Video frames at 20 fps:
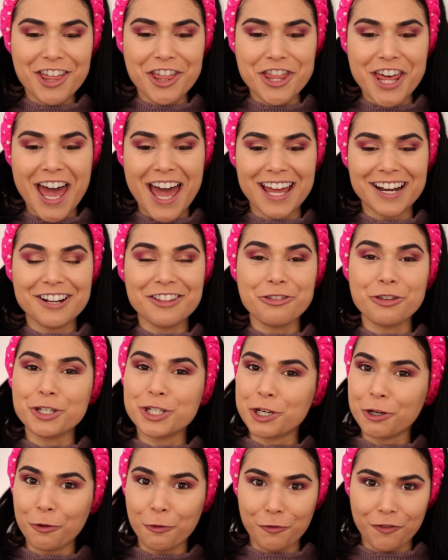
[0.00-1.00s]
than the
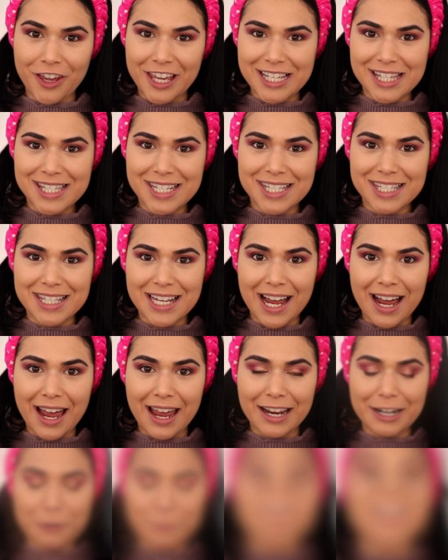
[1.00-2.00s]
Too Faced
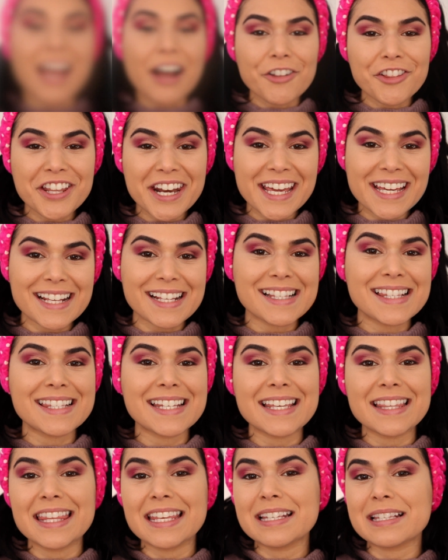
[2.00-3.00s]
side. Now that I can
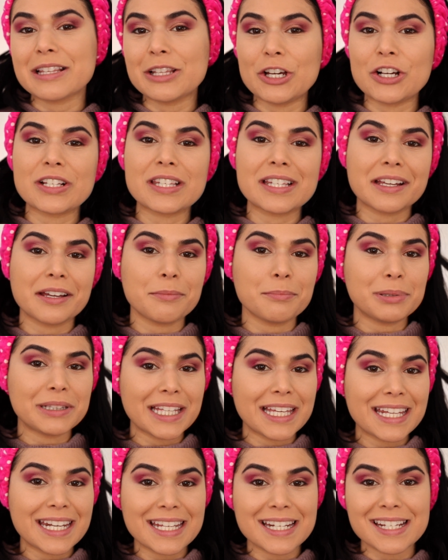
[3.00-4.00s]
see these looks
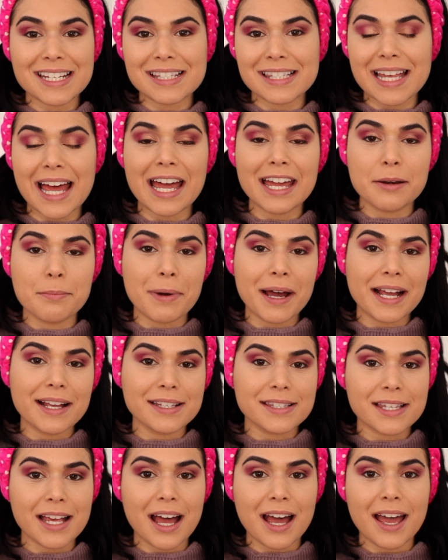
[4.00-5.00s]
completed side
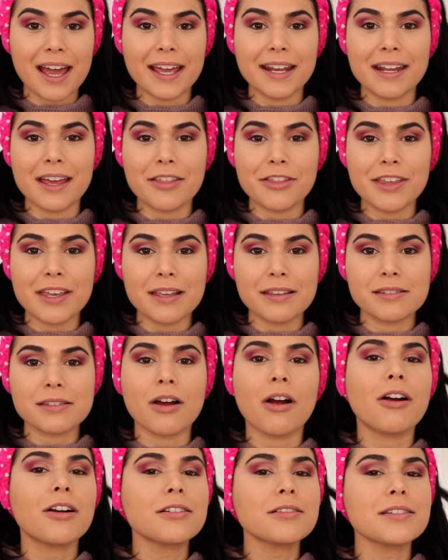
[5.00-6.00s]
by side, these
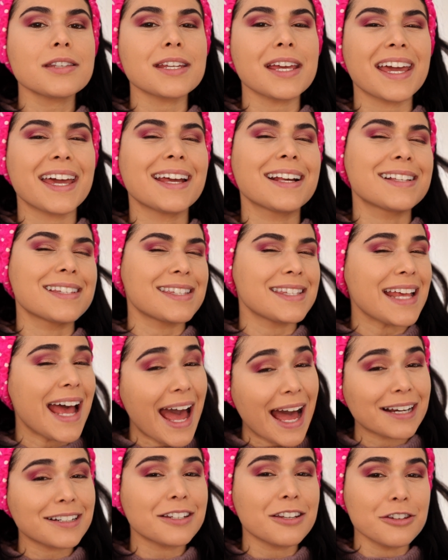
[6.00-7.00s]
aren't
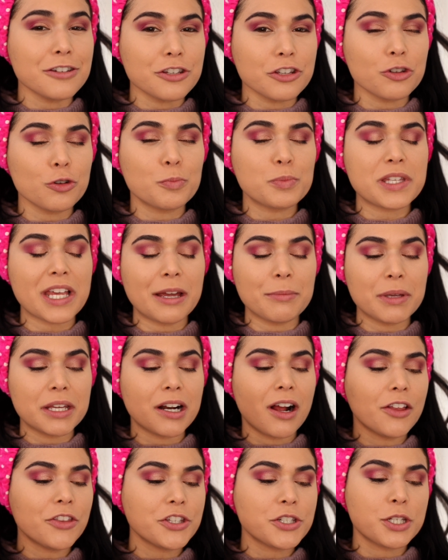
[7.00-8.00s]
exact dupes. I
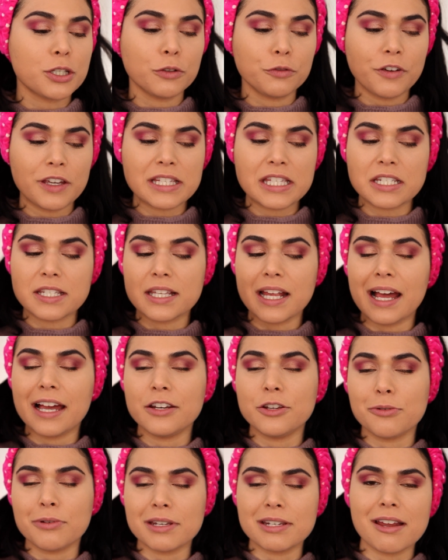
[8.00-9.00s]
mean, on the Too Faced
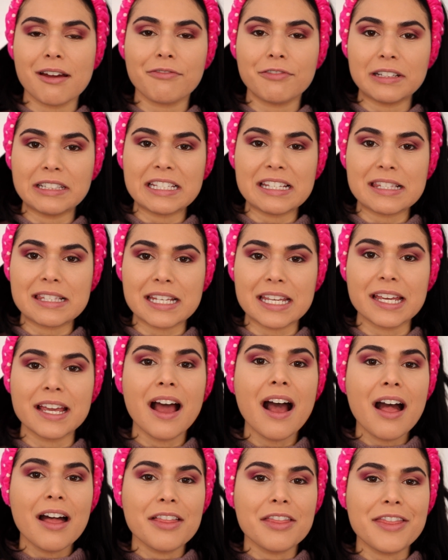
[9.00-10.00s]
side, you can definitely see
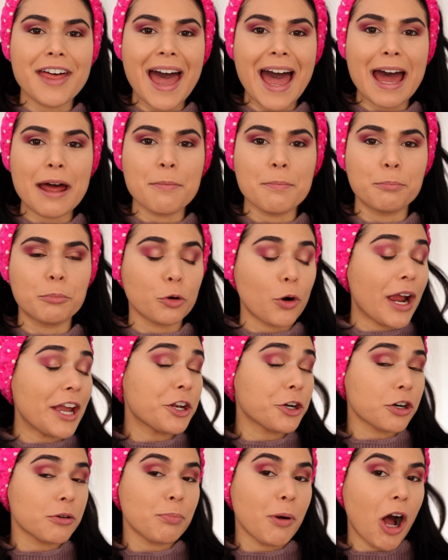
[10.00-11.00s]
that
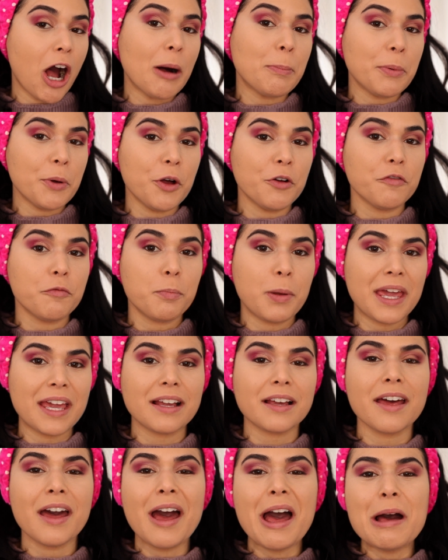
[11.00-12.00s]
brighter pop of
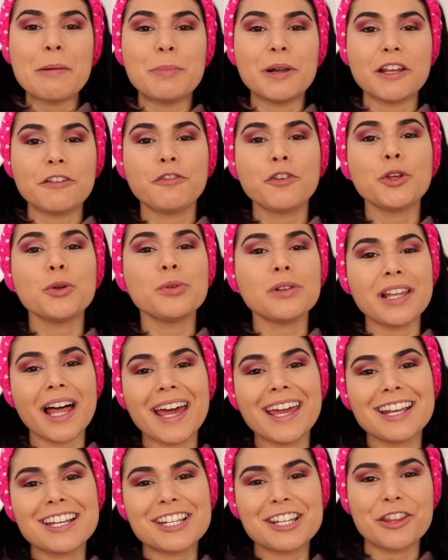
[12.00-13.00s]
pink, but if you
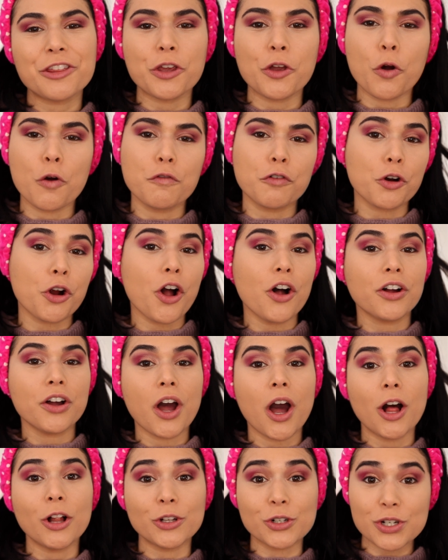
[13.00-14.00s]
liked the overall
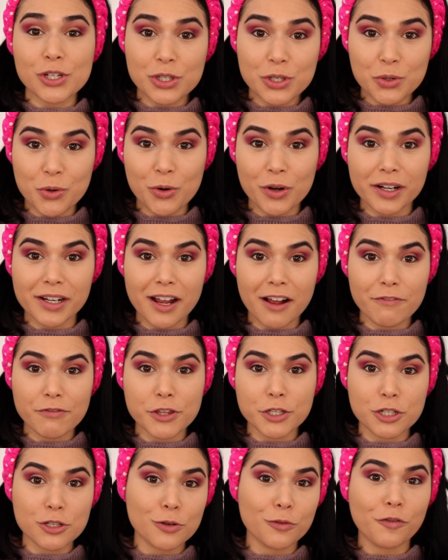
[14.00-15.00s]
color story
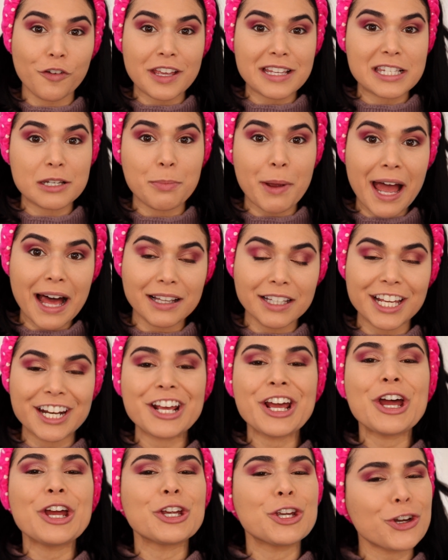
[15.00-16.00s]
of the Too Faced
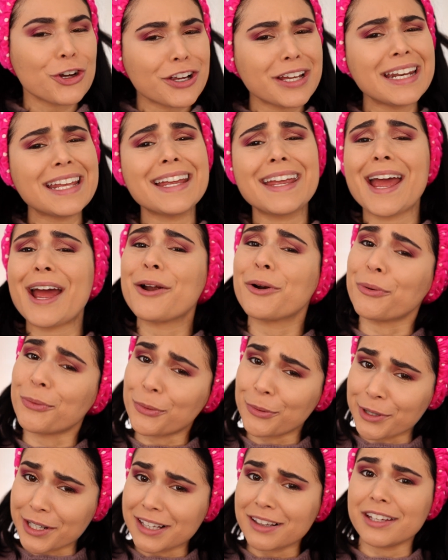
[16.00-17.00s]
palette, you're gonna get
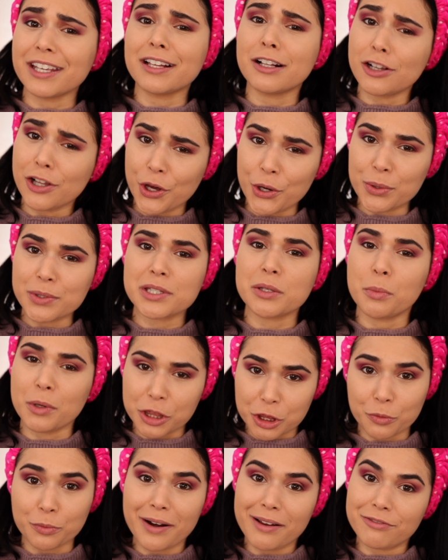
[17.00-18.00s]
really close
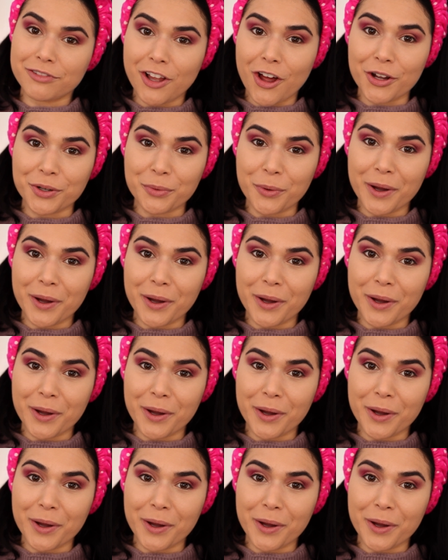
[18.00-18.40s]
with the Revlon